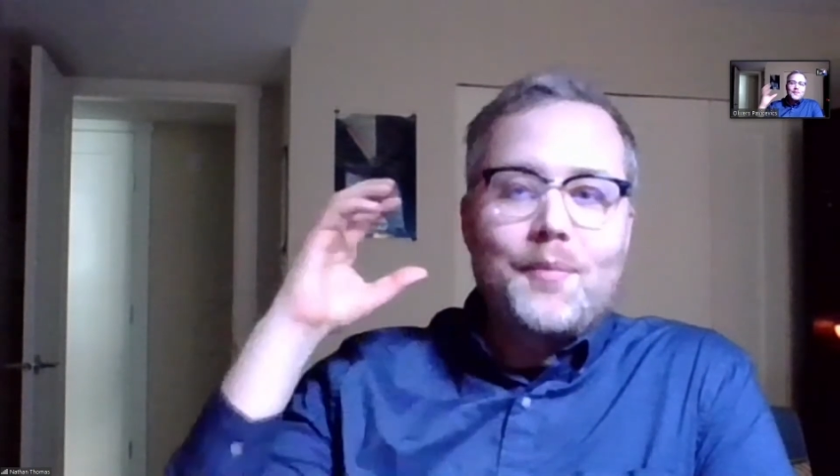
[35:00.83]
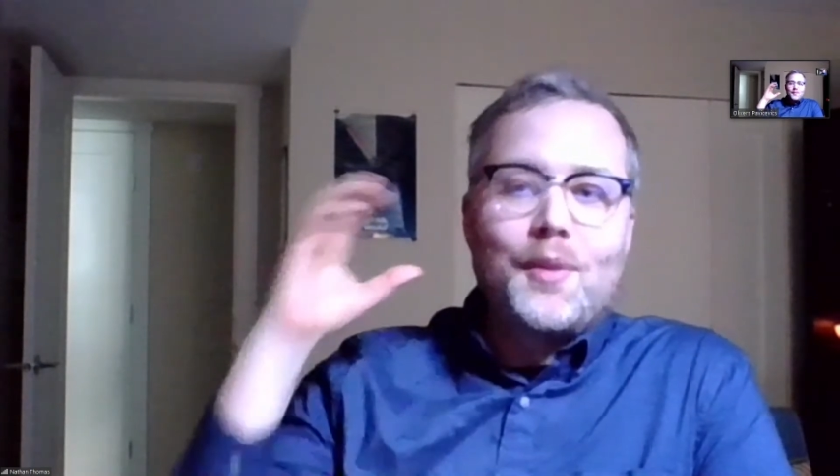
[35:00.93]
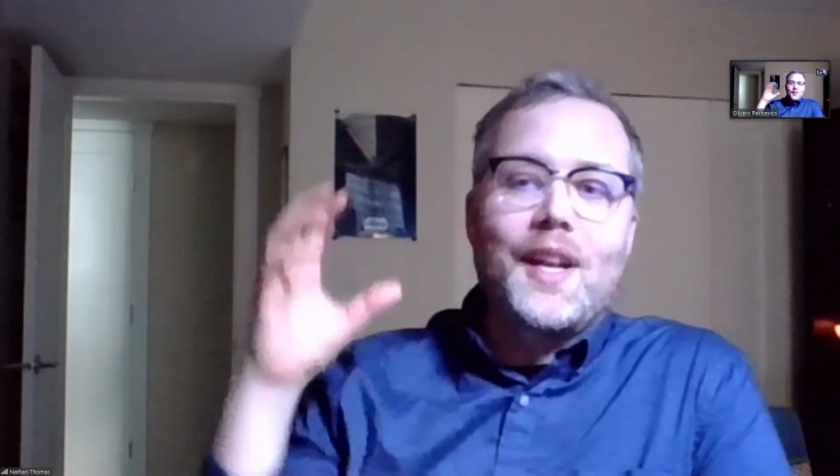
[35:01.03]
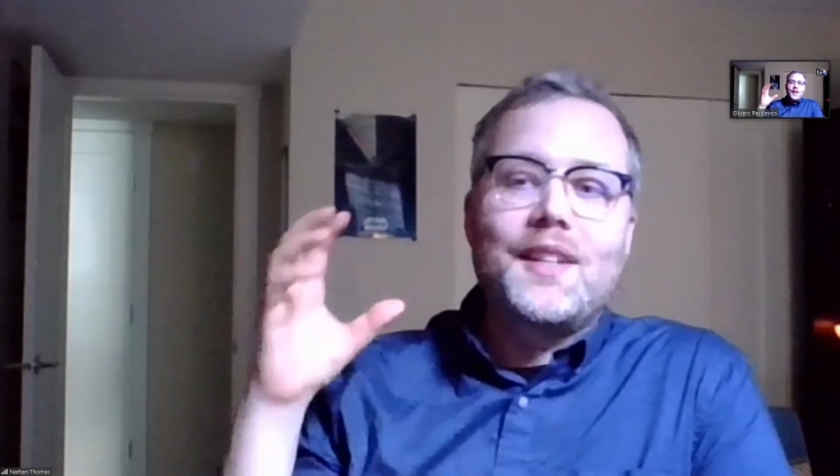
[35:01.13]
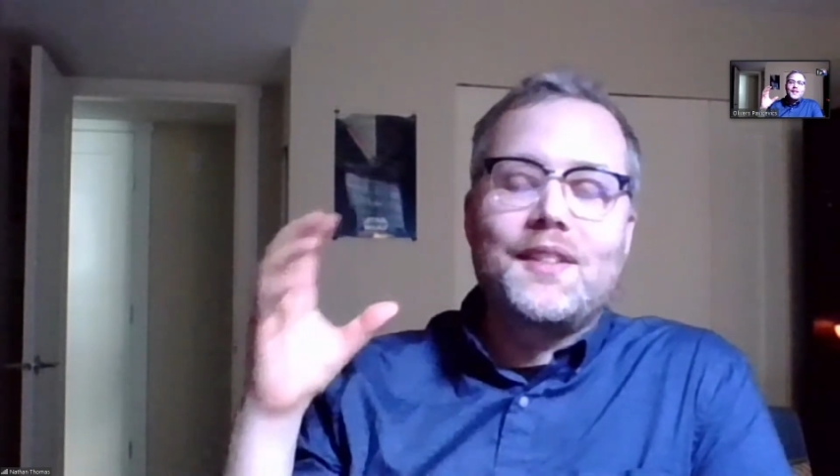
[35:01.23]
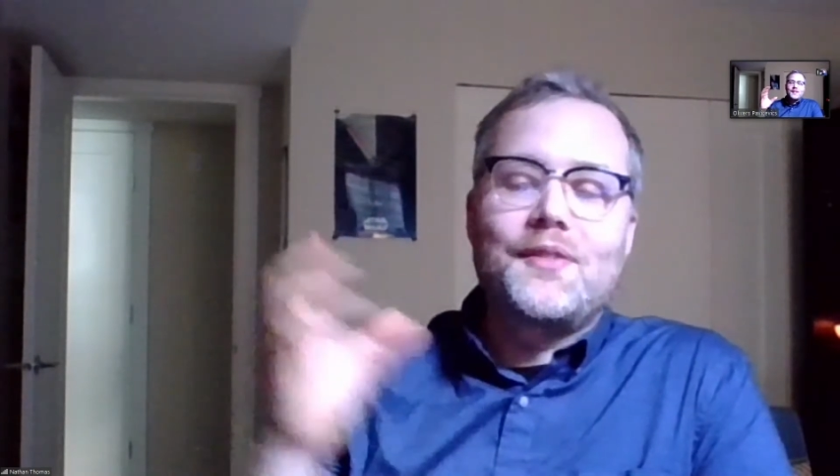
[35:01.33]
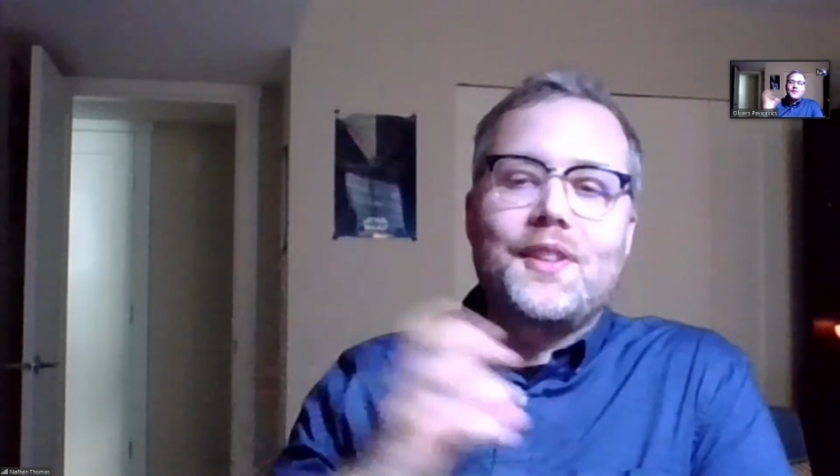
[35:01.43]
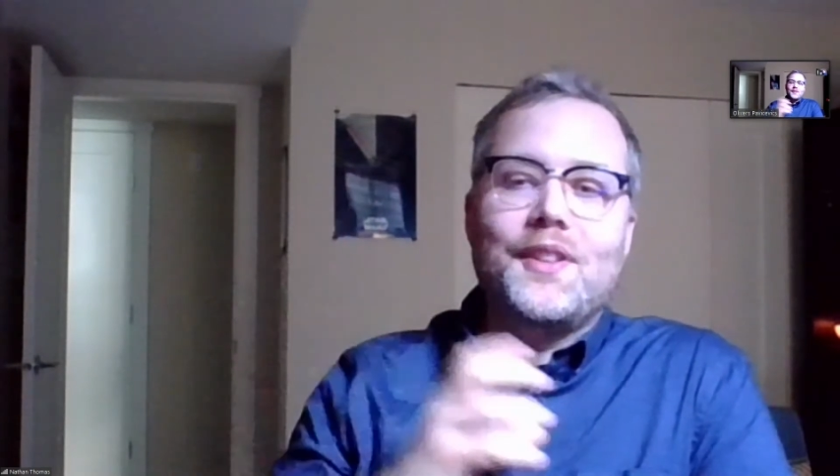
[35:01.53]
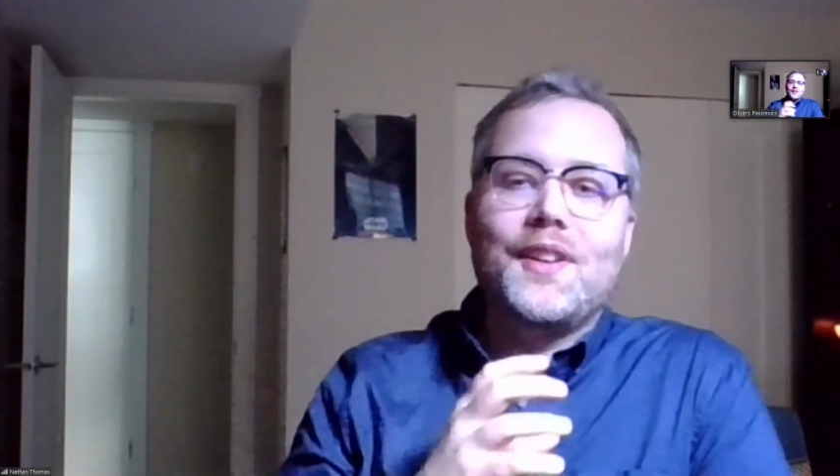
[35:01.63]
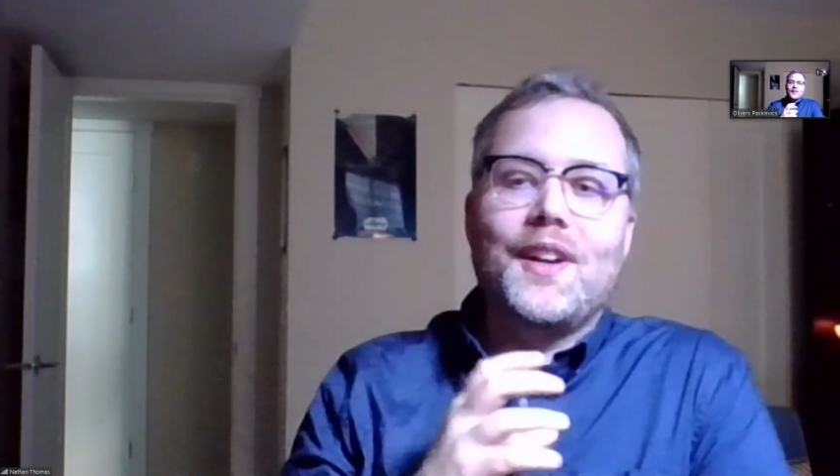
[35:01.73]
brain to
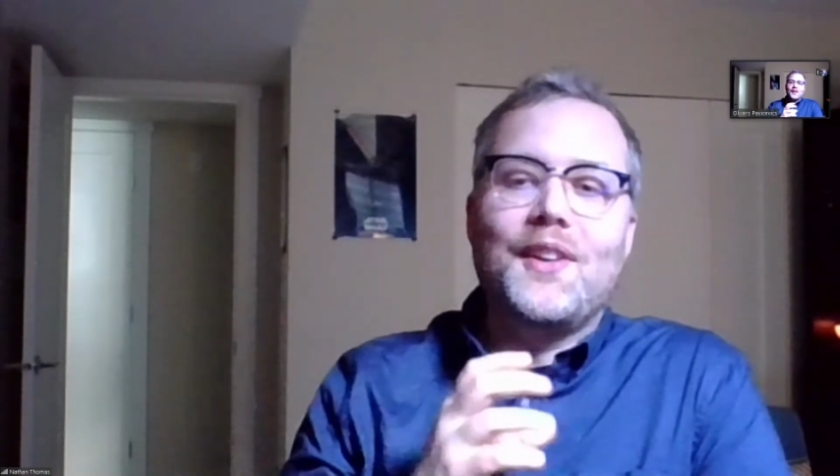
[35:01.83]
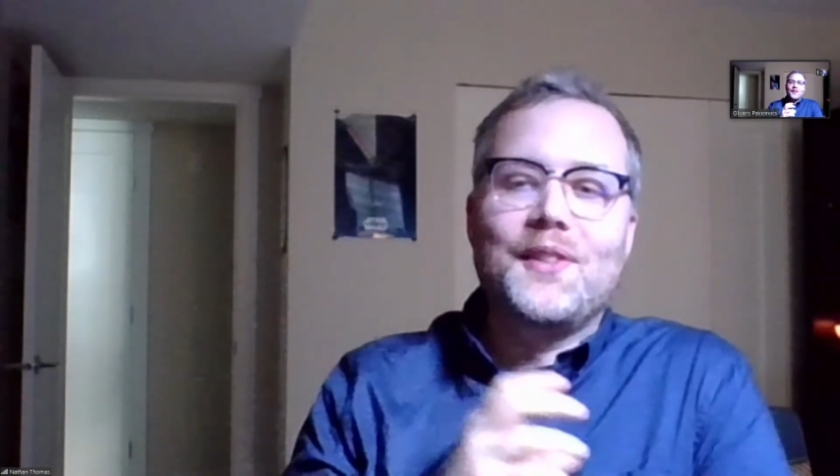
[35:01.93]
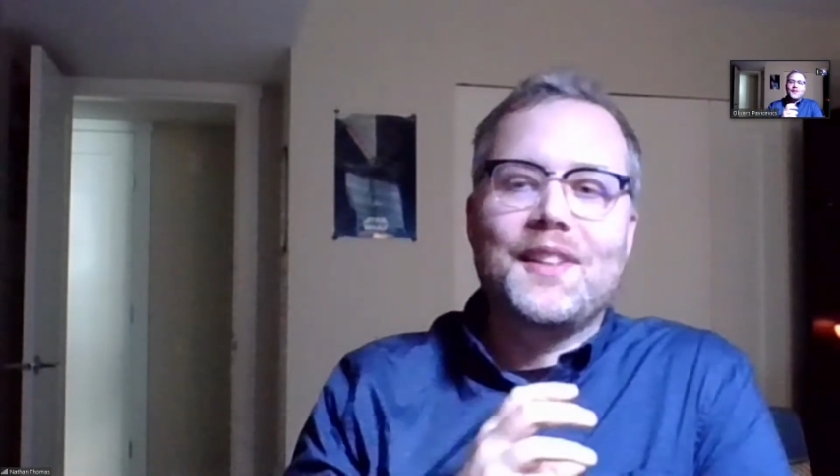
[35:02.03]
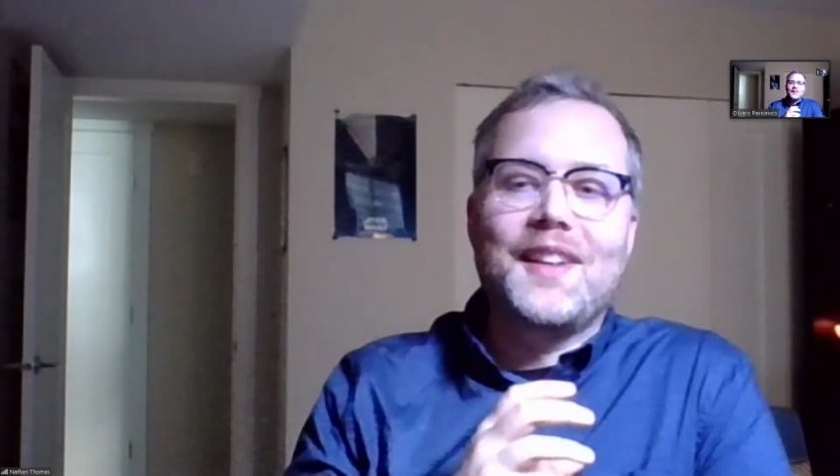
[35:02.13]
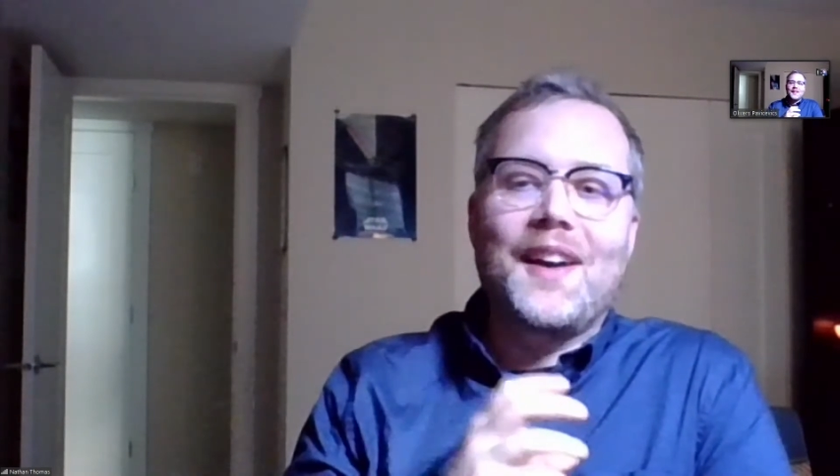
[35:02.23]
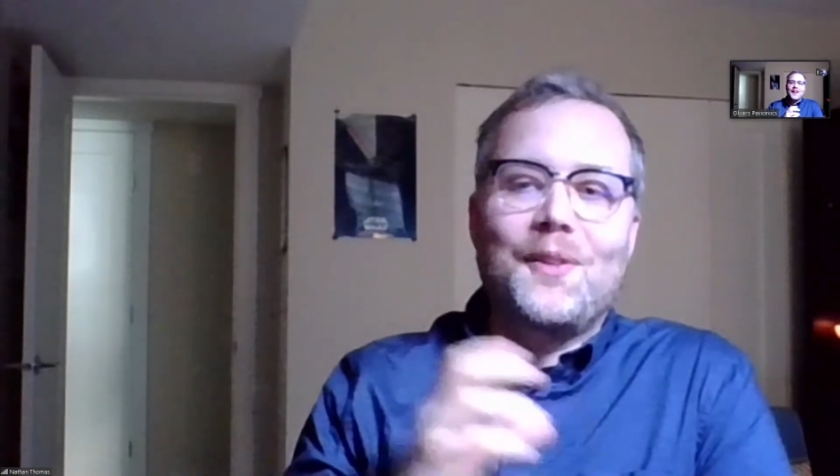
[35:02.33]
figure out how to